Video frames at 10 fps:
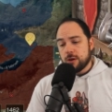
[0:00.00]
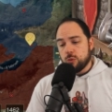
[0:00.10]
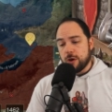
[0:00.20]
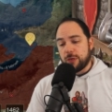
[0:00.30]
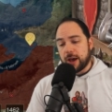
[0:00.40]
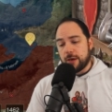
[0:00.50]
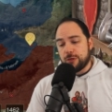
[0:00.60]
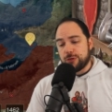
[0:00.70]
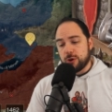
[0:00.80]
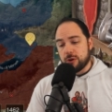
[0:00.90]
with like a
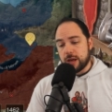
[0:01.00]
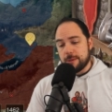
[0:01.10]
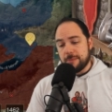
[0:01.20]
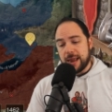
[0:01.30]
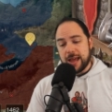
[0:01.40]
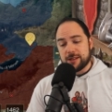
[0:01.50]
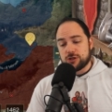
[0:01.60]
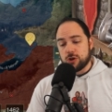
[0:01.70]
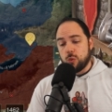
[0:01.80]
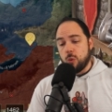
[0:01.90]
30 minute
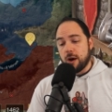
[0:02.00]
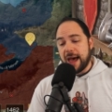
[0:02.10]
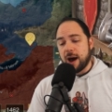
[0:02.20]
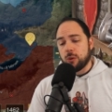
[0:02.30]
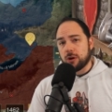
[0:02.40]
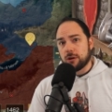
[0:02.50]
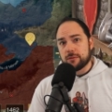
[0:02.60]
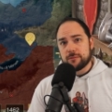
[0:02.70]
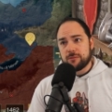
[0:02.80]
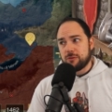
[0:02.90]
to one hour